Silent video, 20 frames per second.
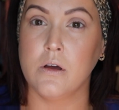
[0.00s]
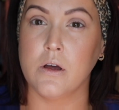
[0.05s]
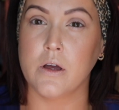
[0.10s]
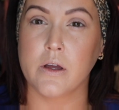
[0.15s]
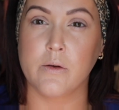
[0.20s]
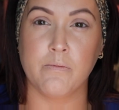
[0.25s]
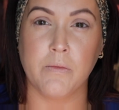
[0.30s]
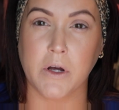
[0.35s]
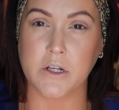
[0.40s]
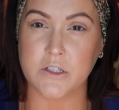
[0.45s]

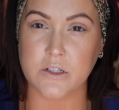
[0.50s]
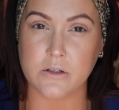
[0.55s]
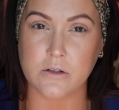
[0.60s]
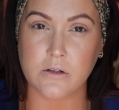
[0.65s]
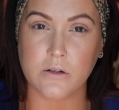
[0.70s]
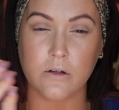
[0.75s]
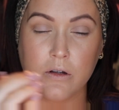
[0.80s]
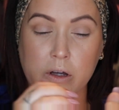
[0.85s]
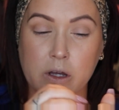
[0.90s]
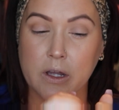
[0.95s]
like
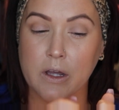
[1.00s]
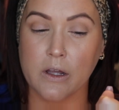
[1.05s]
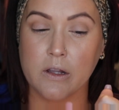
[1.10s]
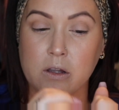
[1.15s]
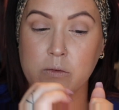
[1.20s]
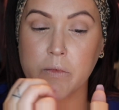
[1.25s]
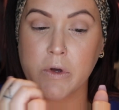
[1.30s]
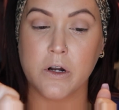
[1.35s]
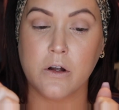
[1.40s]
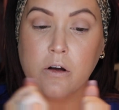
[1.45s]
muscle like in
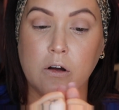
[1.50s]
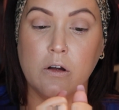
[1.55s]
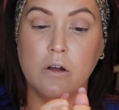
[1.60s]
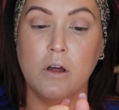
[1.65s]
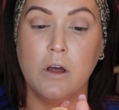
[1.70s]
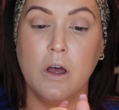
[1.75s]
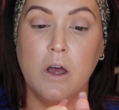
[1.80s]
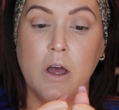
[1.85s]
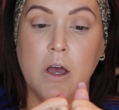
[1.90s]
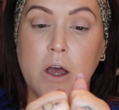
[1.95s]
the middle,
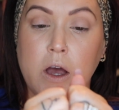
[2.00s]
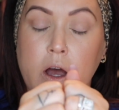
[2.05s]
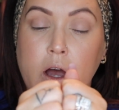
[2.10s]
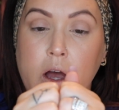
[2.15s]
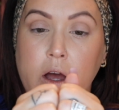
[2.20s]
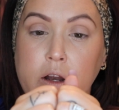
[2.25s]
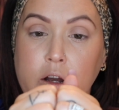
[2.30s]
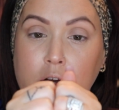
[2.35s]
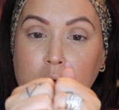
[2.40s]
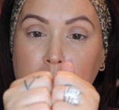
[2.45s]

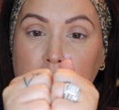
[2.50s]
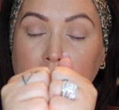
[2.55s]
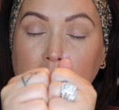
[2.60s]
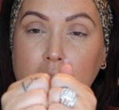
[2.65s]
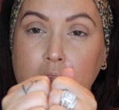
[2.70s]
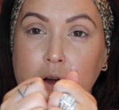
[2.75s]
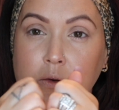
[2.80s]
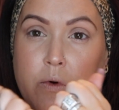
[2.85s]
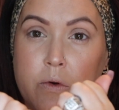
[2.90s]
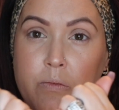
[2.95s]
and you're
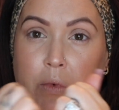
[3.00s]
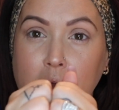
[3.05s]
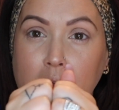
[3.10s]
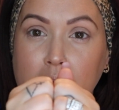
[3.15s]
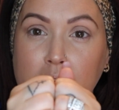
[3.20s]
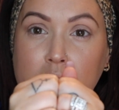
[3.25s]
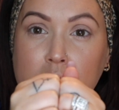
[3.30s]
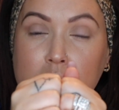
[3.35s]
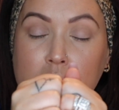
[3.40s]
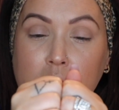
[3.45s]
like when
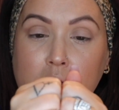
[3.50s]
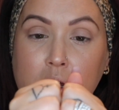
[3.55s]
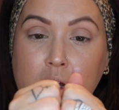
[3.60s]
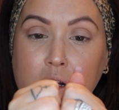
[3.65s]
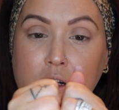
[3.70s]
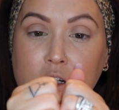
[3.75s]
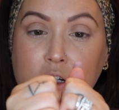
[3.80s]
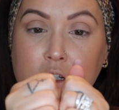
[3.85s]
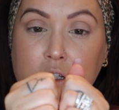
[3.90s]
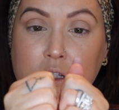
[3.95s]
pregnant, like
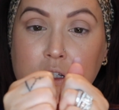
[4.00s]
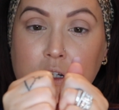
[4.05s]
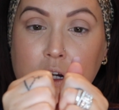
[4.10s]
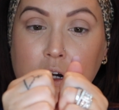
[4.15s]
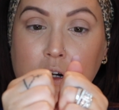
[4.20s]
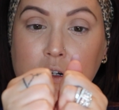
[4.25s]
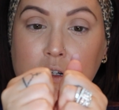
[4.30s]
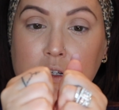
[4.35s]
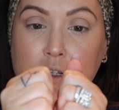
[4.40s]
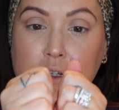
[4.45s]
it just
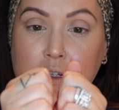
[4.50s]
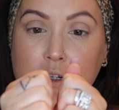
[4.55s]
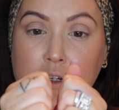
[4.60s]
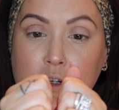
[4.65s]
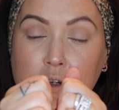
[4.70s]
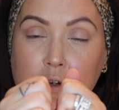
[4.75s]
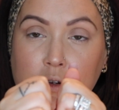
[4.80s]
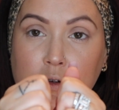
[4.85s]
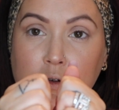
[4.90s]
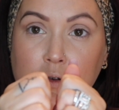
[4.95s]
starts
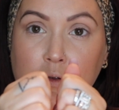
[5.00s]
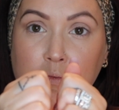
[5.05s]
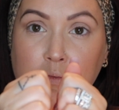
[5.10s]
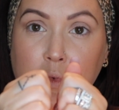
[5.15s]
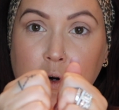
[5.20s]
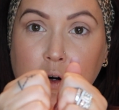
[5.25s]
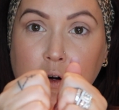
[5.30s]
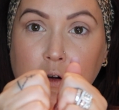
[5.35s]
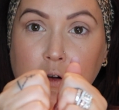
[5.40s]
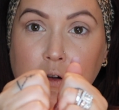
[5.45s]
to
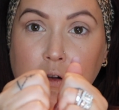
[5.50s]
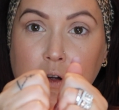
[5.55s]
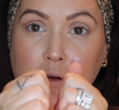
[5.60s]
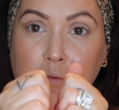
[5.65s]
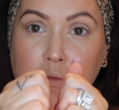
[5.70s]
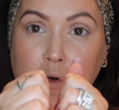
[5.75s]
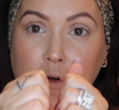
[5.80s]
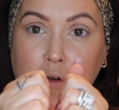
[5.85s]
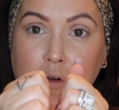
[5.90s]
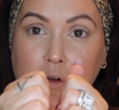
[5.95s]
pull
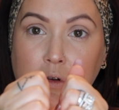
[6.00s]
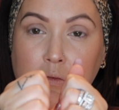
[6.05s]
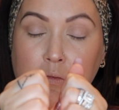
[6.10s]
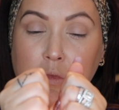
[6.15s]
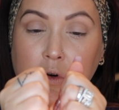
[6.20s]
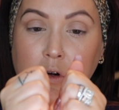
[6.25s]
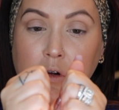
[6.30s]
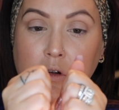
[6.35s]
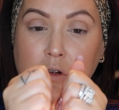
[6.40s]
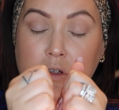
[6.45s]
and pull and
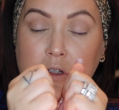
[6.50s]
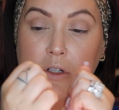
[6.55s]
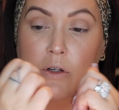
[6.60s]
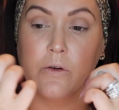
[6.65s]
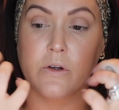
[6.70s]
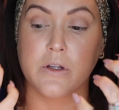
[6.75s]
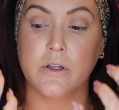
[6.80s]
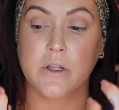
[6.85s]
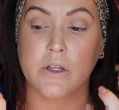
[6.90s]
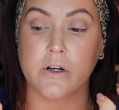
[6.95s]
pull. So
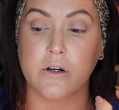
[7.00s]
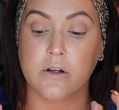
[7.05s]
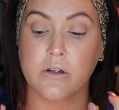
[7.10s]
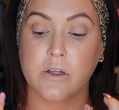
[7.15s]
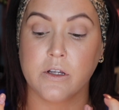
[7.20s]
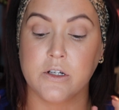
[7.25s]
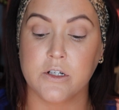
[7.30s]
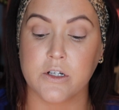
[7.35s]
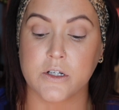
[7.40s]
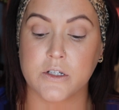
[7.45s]
it
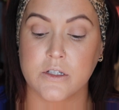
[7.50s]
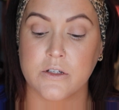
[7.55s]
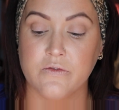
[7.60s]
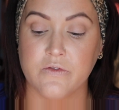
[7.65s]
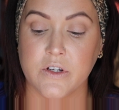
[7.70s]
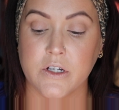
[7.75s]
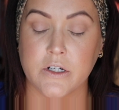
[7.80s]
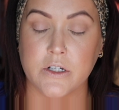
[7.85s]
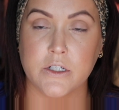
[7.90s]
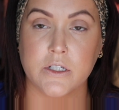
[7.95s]
literally just
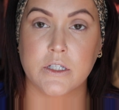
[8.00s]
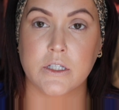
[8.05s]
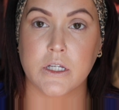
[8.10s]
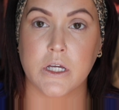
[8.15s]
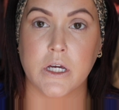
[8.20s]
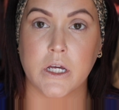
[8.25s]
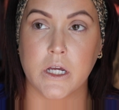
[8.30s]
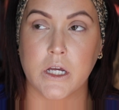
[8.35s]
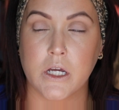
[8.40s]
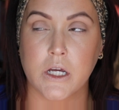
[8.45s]
feels
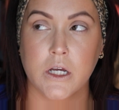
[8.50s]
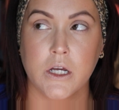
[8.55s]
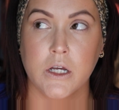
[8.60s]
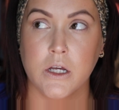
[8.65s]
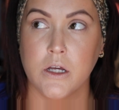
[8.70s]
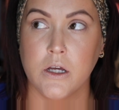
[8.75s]
like